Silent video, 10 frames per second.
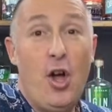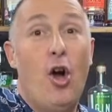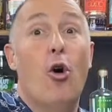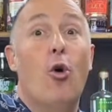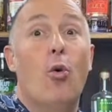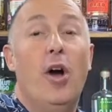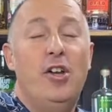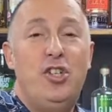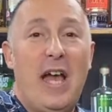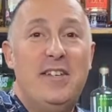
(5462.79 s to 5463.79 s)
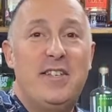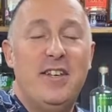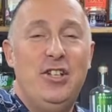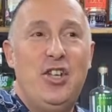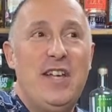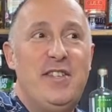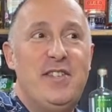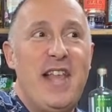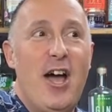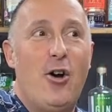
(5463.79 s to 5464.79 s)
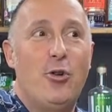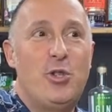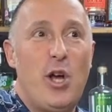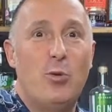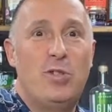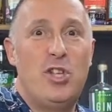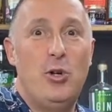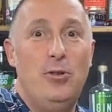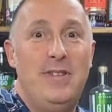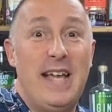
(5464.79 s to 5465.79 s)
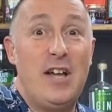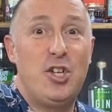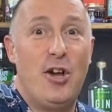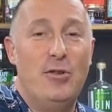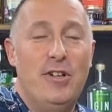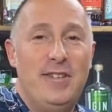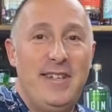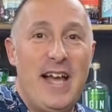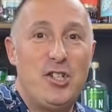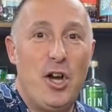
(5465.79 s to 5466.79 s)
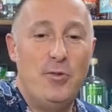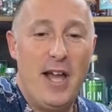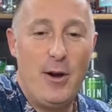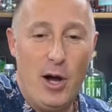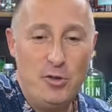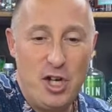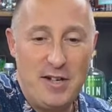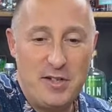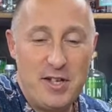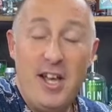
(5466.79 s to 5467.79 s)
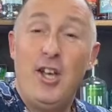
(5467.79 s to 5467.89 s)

Oh, Chase is now sold to Diageo. Diageo now own Chase.